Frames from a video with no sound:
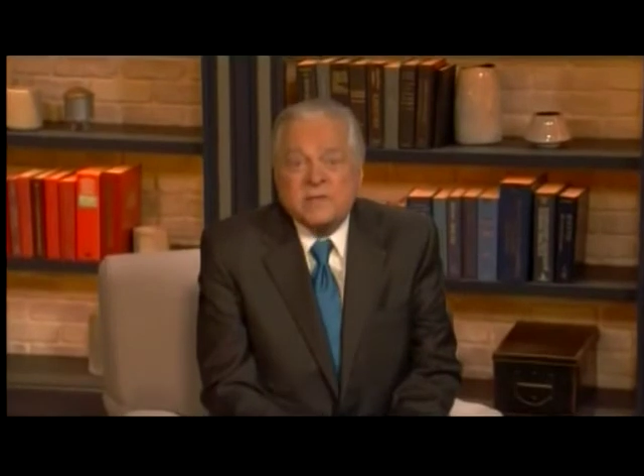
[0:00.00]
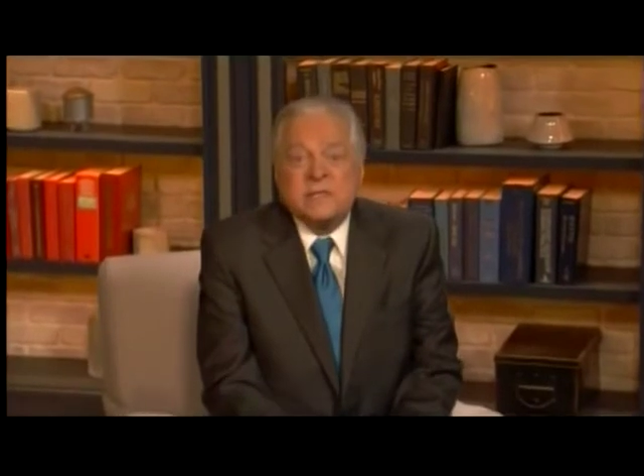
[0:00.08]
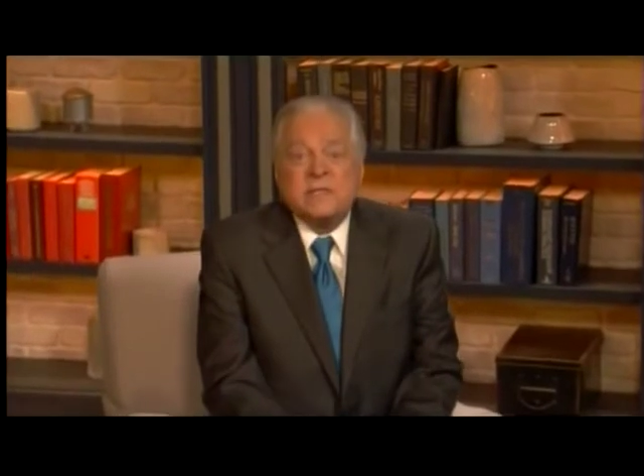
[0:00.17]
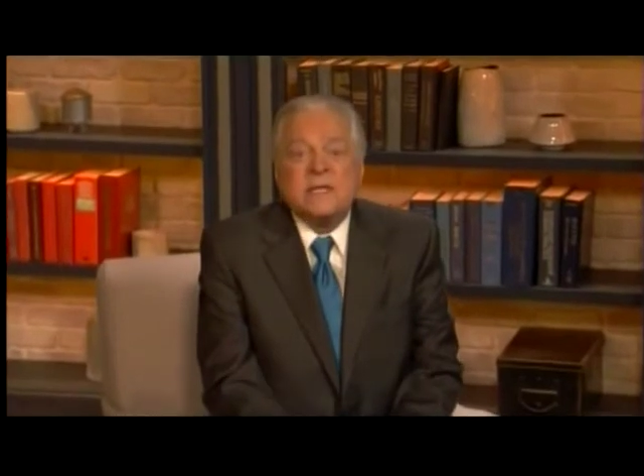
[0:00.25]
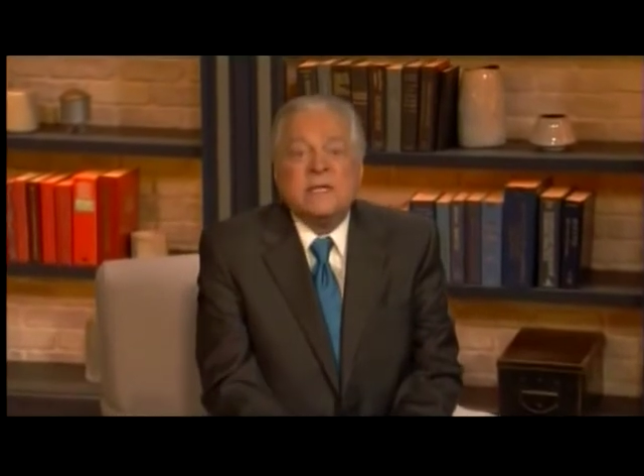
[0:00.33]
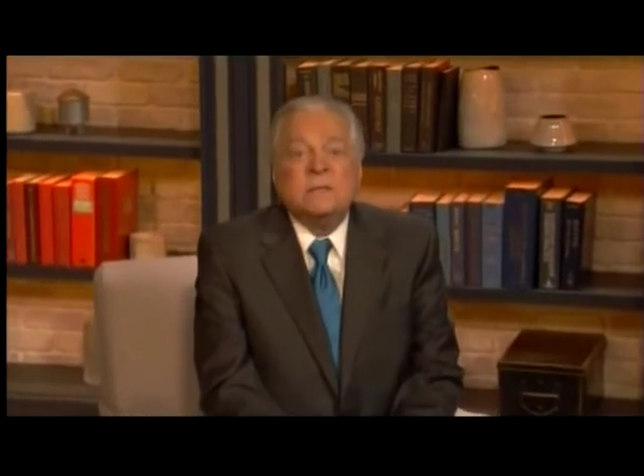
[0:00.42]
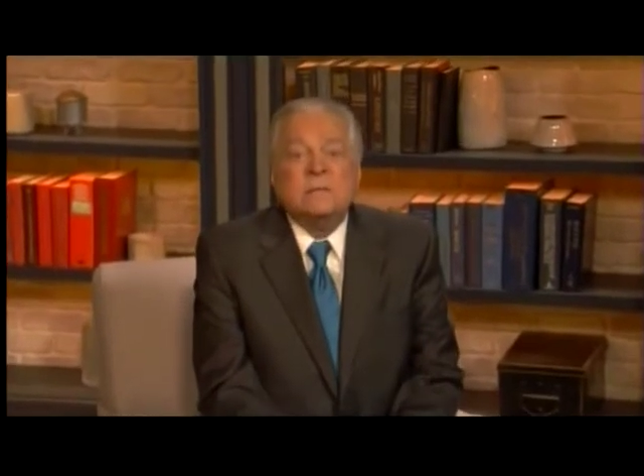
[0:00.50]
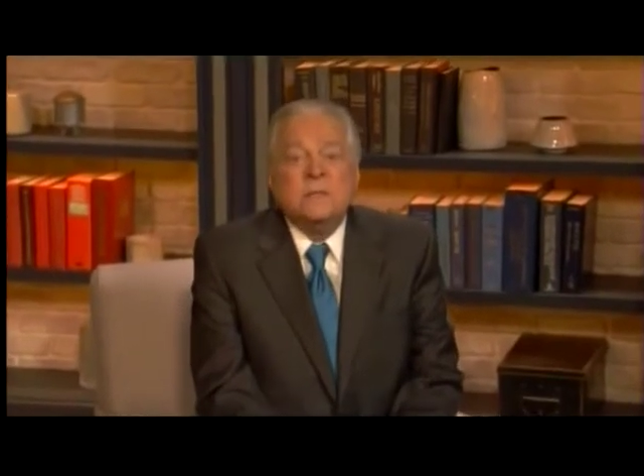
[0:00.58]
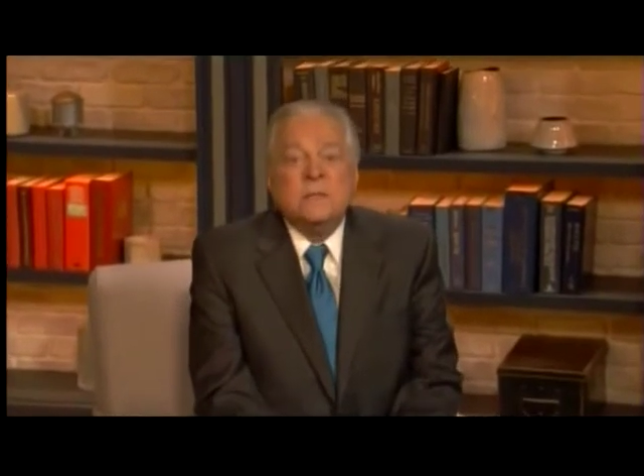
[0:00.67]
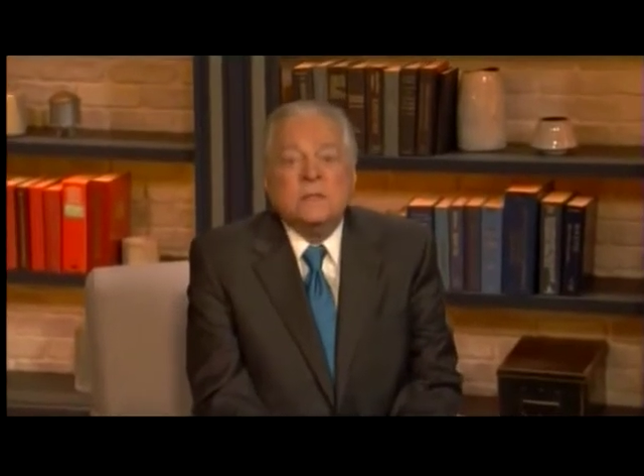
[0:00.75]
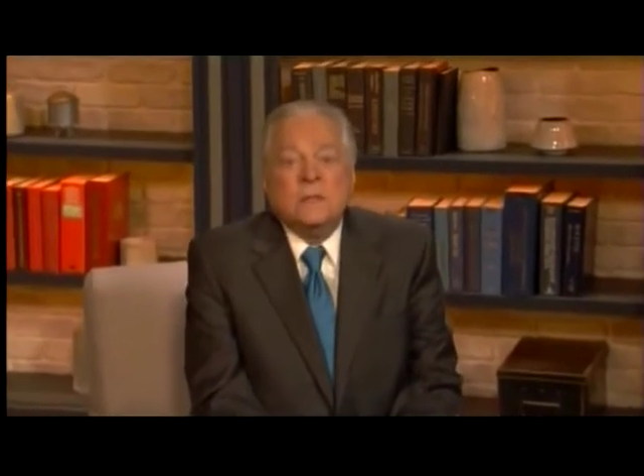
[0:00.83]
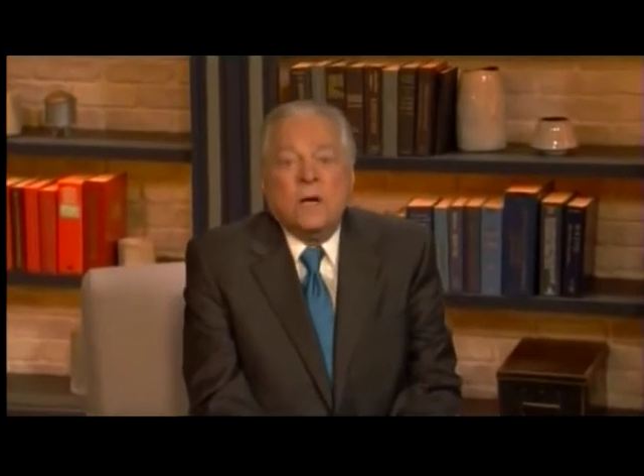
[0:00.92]
a team,
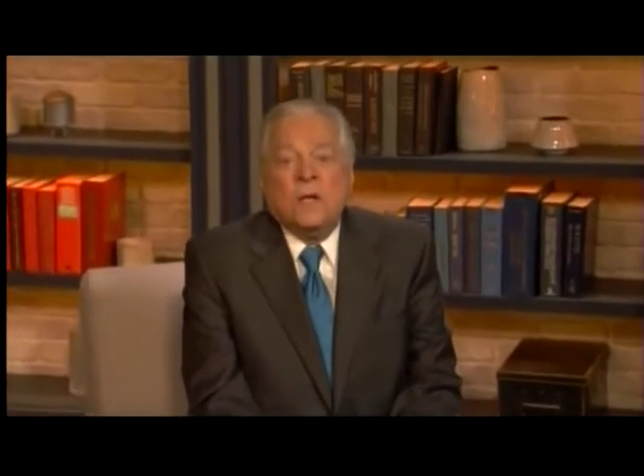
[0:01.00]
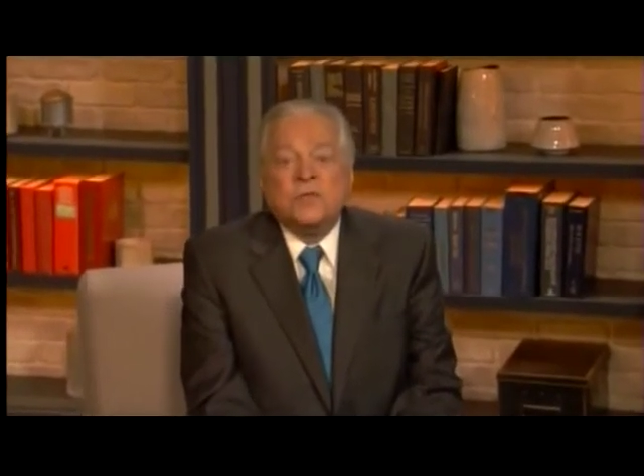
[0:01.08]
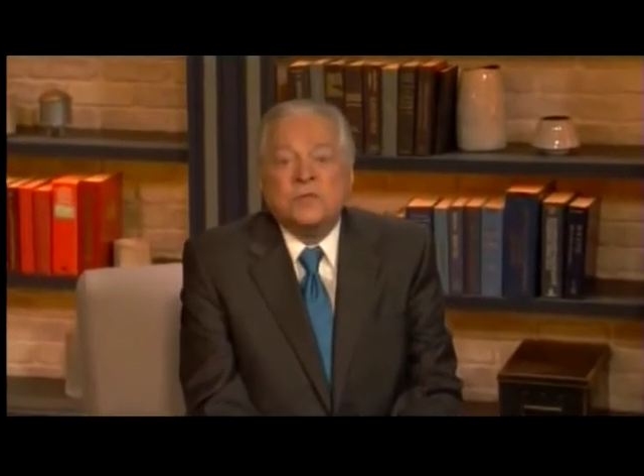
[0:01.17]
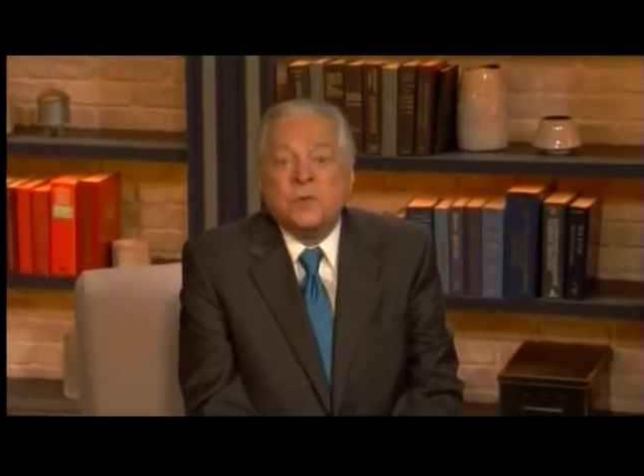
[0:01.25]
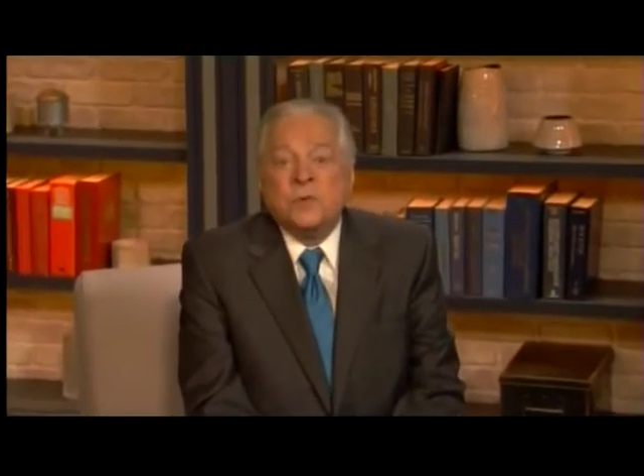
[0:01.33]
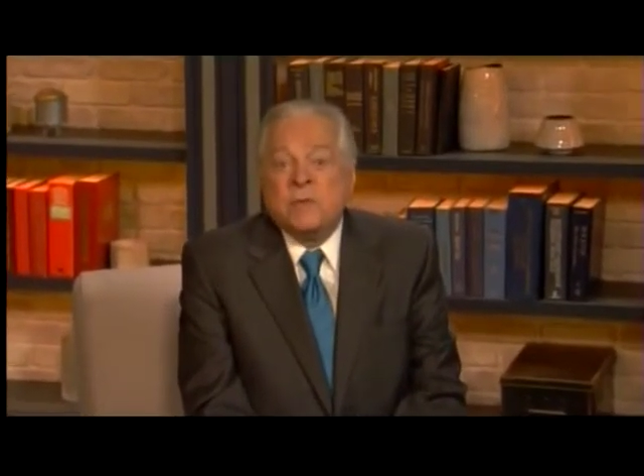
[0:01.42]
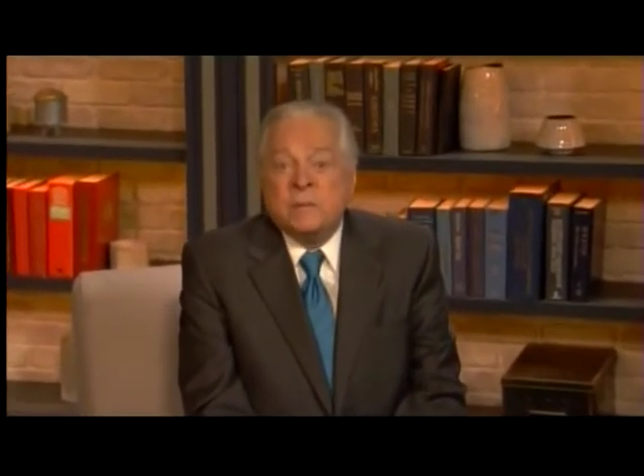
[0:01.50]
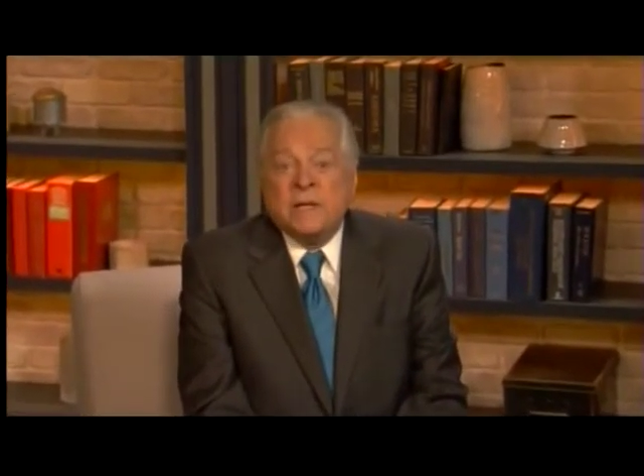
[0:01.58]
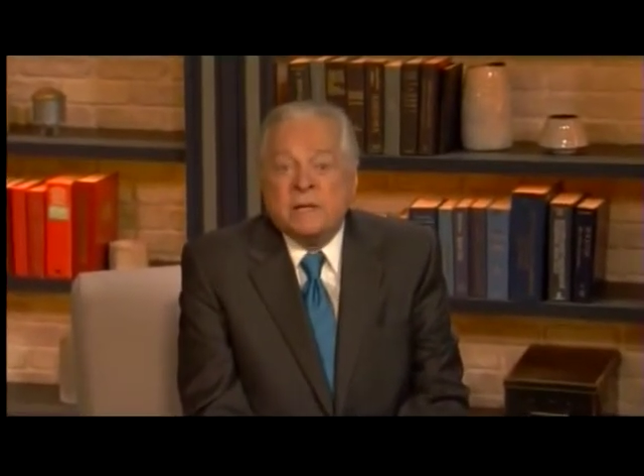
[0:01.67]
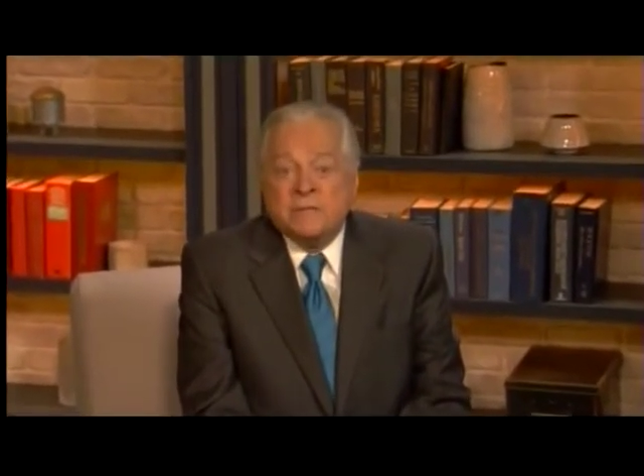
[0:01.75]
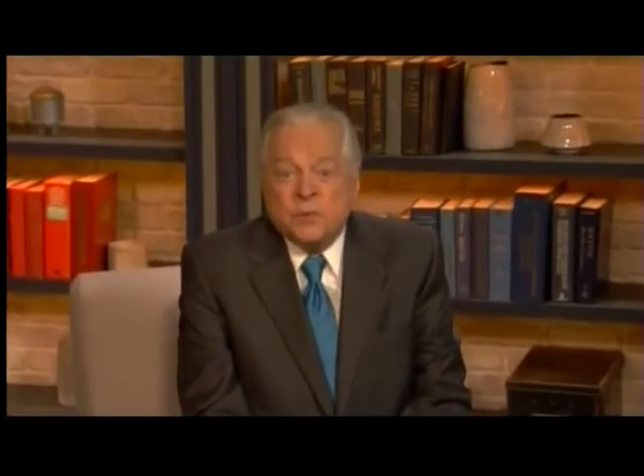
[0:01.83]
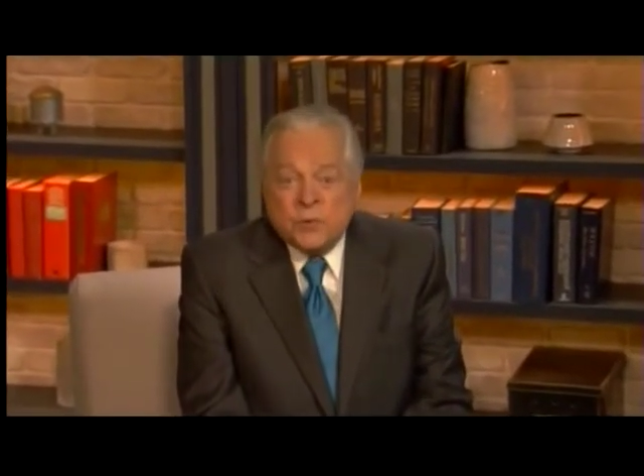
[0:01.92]
also The
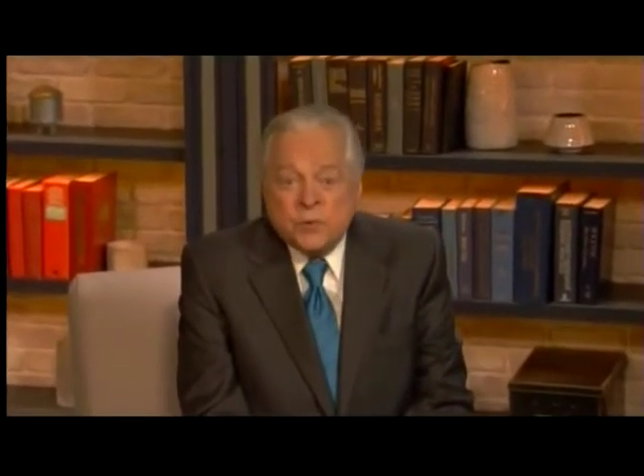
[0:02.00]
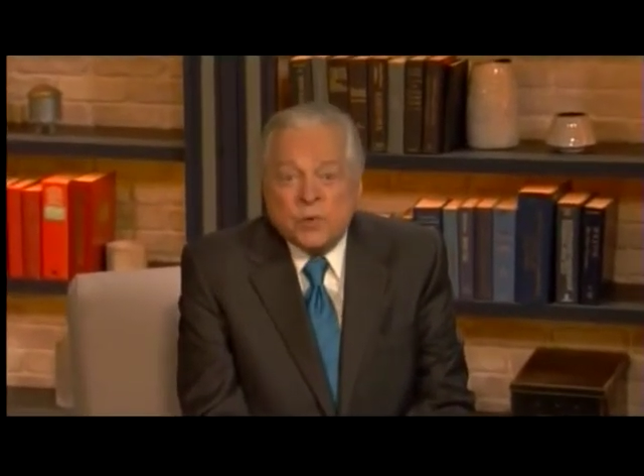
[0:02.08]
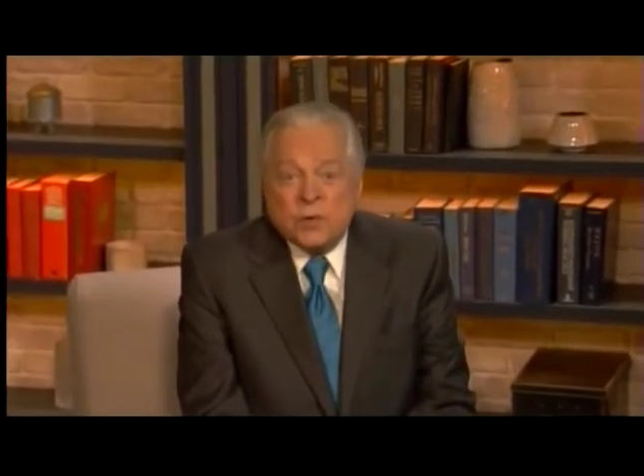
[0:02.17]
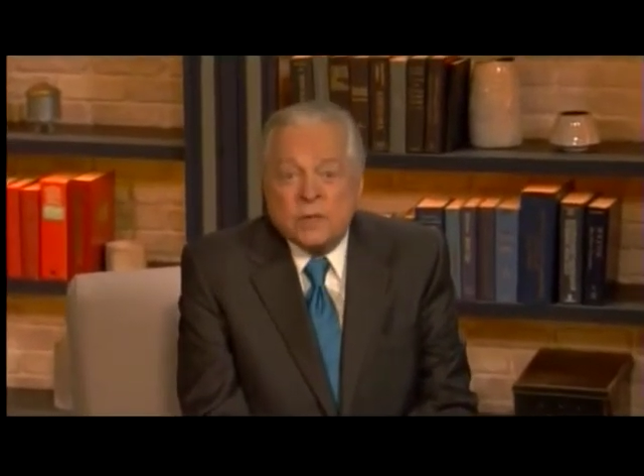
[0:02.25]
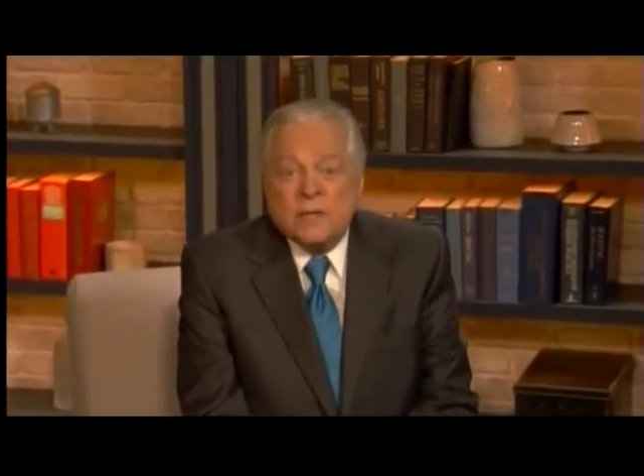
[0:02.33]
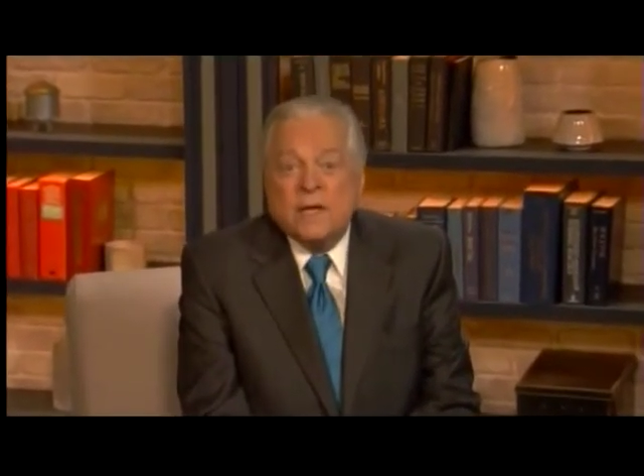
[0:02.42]
Belle of New York